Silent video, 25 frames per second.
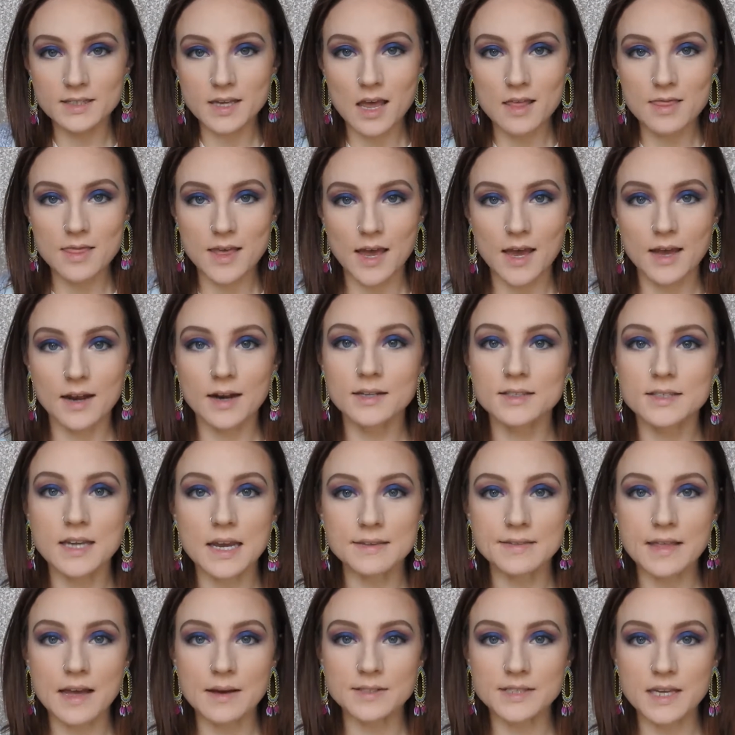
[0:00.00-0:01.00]
and then
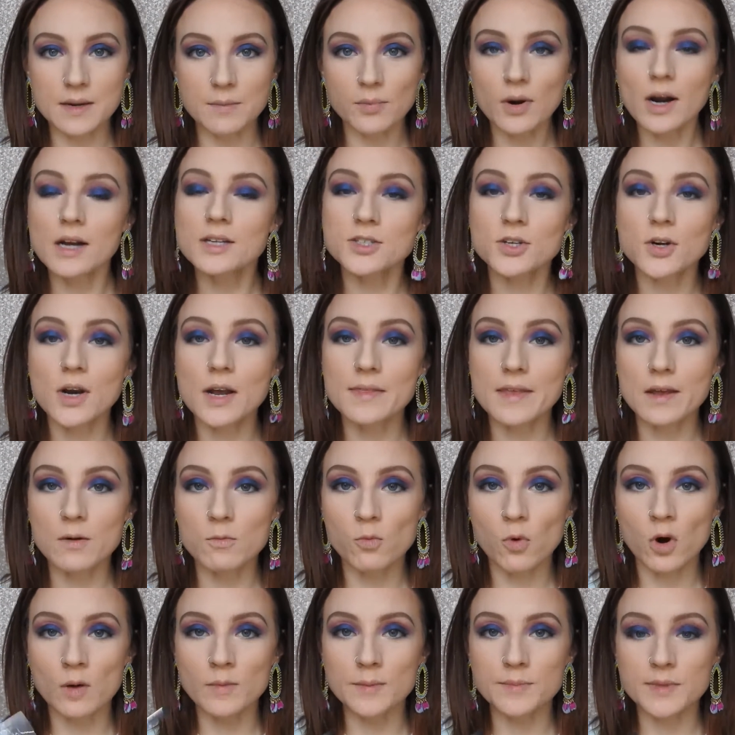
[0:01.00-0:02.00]
take that same bronzer and then
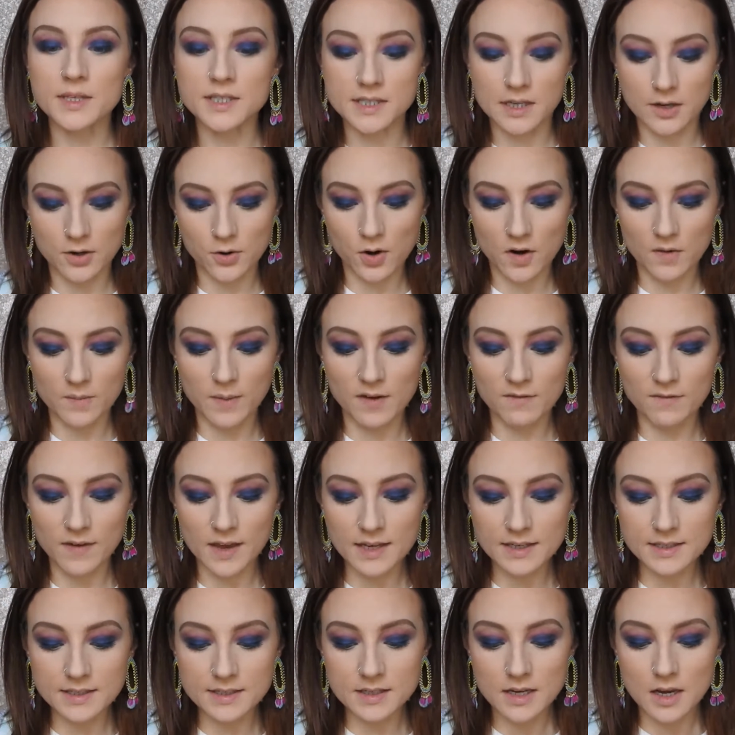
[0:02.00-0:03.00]
warm up the center of my
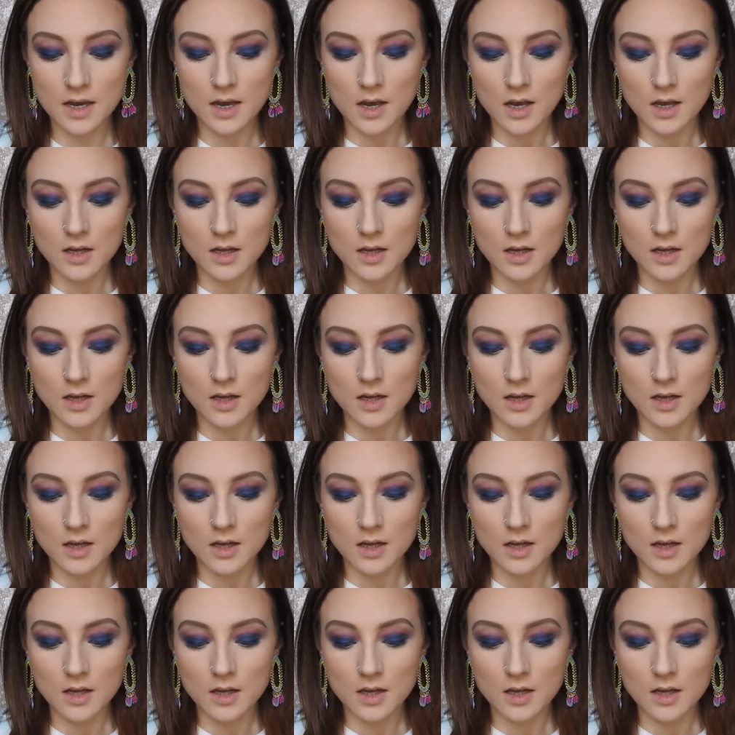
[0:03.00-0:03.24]
face.